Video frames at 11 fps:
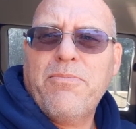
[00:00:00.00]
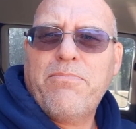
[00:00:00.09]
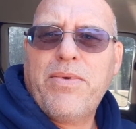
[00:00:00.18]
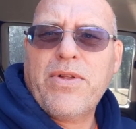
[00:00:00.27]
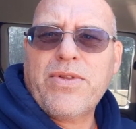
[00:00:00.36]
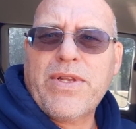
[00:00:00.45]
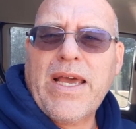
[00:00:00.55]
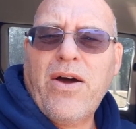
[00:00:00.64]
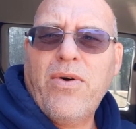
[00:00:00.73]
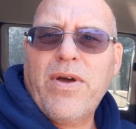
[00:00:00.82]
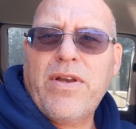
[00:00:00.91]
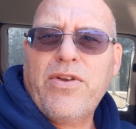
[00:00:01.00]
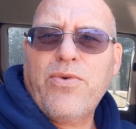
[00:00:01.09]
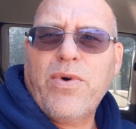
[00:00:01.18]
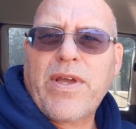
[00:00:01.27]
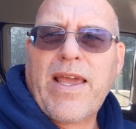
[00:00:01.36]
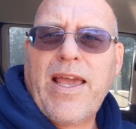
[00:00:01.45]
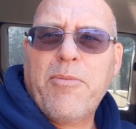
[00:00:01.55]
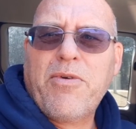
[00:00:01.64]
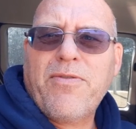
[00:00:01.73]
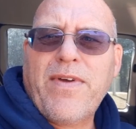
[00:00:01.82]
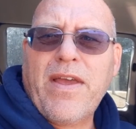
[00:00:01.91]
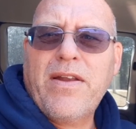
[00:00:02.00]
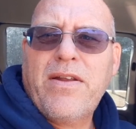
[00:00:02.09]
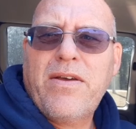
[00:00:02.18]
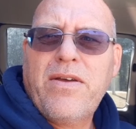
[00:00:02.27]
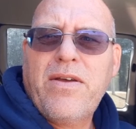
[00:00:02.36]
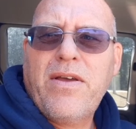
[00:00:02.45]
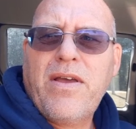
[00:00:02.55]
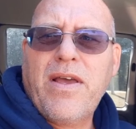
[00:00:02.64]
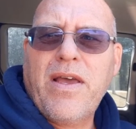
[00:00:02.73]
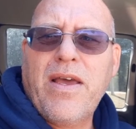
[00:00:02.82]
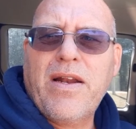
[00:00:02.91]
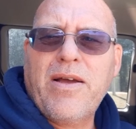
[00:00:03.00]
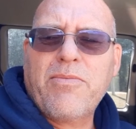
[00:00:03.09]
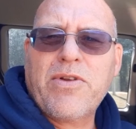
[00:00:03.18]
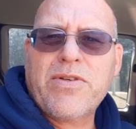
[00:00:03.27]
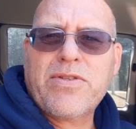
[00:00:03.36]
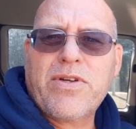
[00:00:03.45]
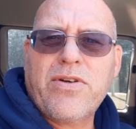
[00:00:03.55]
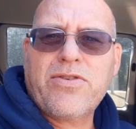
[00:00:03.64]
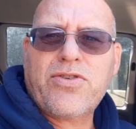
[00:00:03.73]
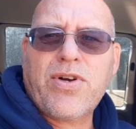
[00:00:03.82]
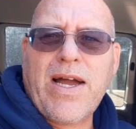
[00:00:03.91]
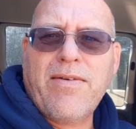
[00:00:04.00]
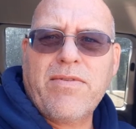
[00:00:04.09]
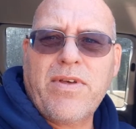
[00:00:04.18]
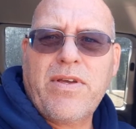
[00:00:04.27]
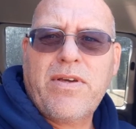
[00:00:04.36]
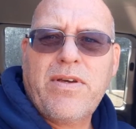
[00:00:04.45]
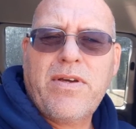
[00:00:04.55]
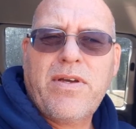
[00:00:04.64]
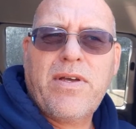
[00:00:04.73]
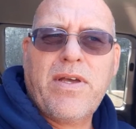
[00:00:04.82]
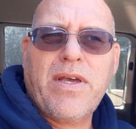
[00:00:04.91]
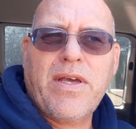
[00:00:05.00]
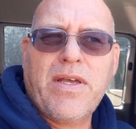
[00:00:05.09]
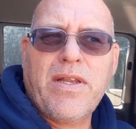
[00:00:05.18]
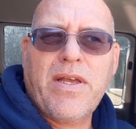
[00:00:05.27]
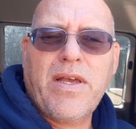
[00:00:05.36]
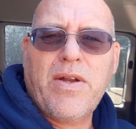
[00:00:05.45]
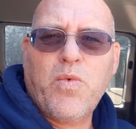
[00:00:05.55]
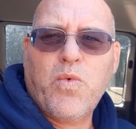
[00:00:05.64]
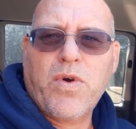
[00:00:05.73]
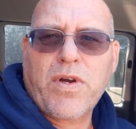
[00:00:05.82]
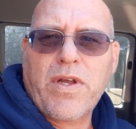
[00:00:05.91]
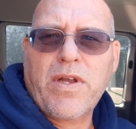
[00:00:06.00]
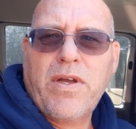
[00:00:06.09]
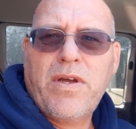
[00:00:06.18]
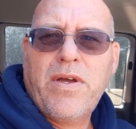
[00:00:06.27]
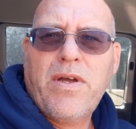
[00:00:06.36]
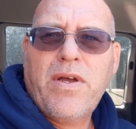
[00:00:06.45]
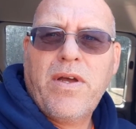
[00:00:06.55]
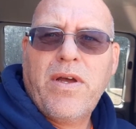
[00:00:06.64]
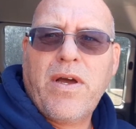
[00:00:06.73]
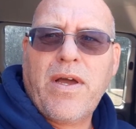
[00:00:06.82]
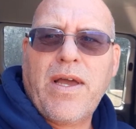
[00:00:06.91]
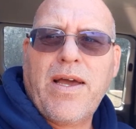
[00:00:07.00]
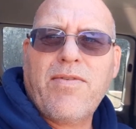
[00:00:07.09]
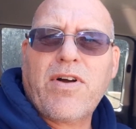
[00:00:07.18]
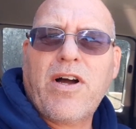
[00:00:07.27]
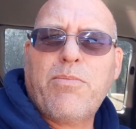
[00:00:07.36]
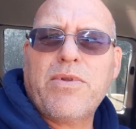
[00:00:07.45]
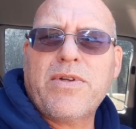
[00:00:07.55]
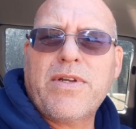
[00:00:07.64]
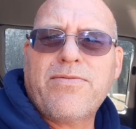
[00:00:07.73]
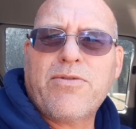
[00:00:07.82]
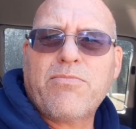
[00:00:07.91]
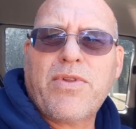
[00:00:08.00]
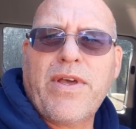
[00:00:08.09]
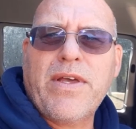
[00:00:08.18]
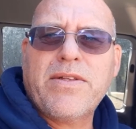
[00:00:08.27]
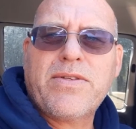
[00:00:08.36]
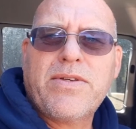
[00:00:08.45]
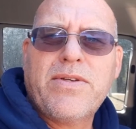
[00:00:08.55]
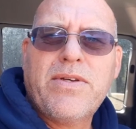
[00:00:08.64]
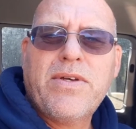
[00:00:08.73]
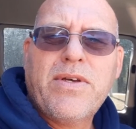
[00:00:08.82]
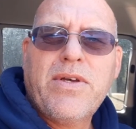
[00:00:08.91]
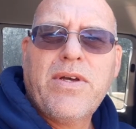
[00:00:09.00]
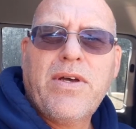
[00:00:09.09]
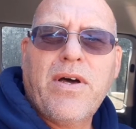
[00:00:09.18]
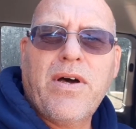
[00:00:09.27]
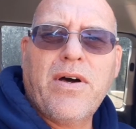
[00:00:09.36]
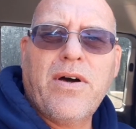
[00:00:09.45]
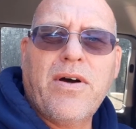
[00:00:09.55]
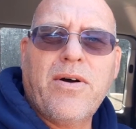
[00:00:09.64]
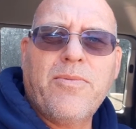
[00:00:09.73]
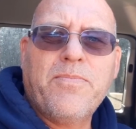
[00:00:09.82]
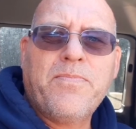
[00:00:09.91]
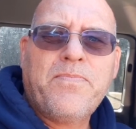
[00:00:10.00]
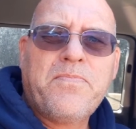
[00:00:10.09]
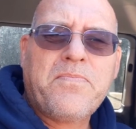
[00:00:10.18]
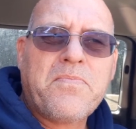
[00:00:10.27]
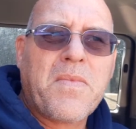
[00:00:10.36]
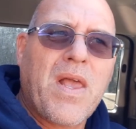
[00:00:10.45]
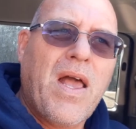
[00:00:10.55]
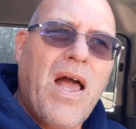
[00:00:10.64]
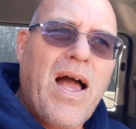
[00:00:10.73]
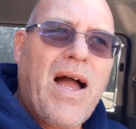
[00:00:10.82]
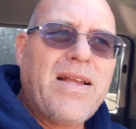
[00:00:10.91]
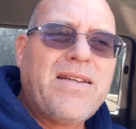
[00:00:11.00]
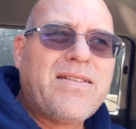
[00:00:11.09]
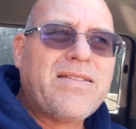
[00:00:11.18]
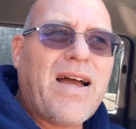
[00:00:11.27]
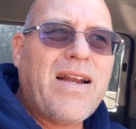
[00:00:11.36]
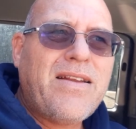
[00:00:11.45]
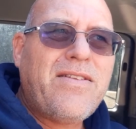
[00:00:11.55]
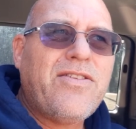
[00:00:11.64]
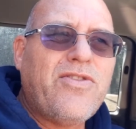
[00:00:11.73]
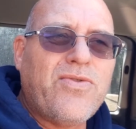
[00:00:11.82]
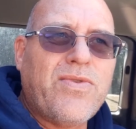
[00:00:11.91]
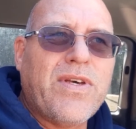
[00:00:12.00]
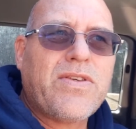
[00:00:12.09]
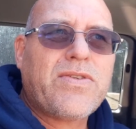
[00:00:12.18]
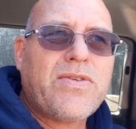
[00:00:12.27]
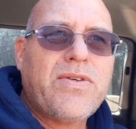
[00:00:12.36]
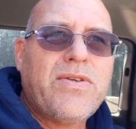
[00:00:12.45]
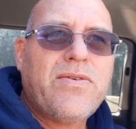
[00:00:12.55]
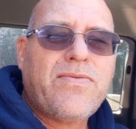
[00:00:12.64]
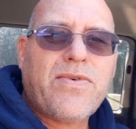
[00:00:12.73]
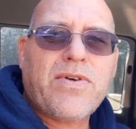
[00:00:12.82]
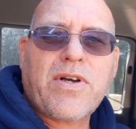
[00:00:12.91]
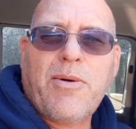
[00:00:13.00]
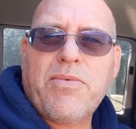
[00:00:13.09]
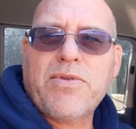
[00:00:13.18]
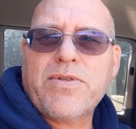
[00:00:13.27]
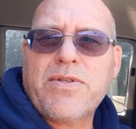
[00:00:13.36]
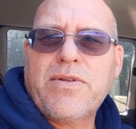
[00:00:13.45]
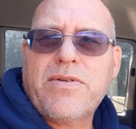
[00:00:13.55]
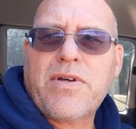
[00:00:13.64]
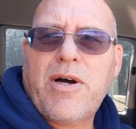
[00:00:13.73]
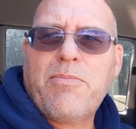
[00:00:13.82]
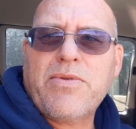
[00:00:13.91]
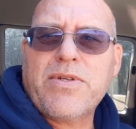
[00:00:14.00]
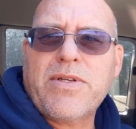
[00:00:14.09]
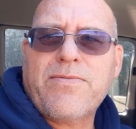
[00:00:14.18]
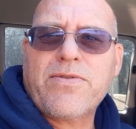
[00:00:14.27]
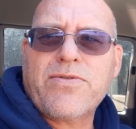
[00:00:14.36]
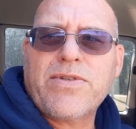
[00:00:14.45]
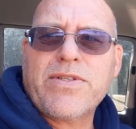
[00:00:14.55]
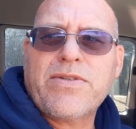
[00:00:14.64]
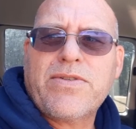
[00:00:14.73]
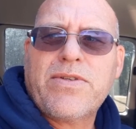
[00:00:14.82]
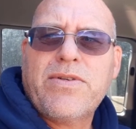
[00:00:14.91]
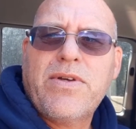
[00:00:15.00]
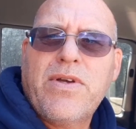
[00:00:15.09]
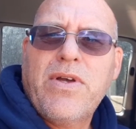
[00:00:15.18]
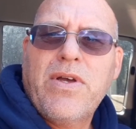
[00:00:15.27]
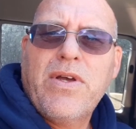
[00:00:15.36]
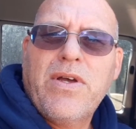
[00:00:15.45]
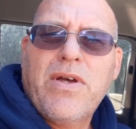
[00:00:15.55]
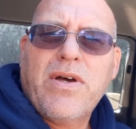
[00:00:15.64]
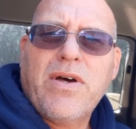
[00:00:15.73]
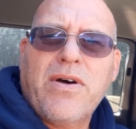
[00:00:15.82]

build it out into a camper van, and I'm going to start traveling and working. I have a couple of different plans. Um, I decided to do this for a couple of different reasons. We